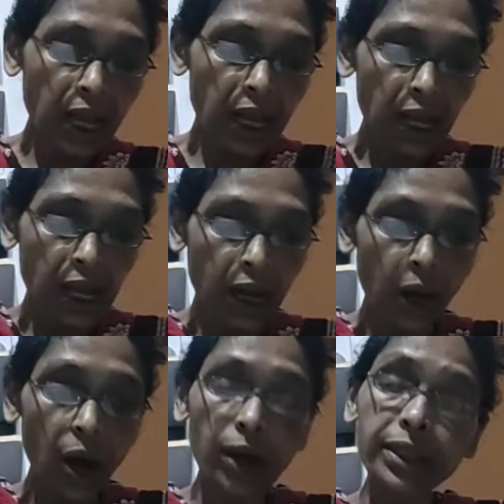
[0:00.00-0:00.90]

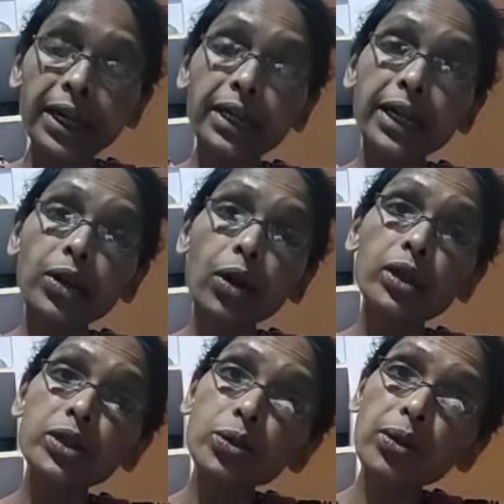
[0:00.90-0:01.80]
Or that can
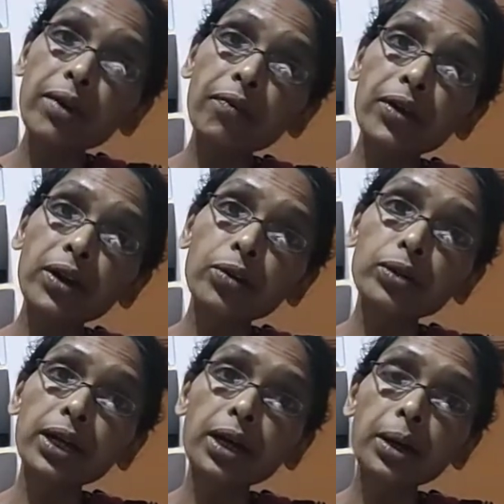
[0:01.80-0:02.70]
also refer to
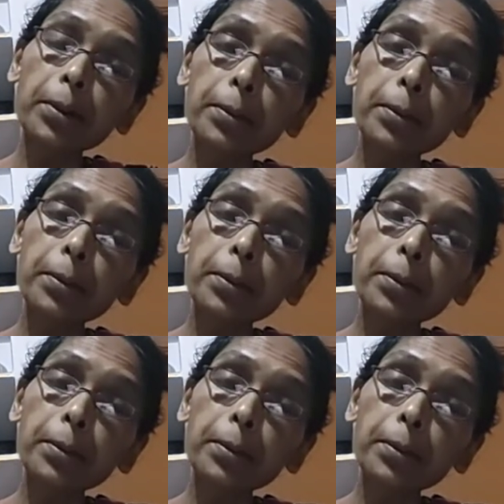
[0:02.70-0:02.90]
the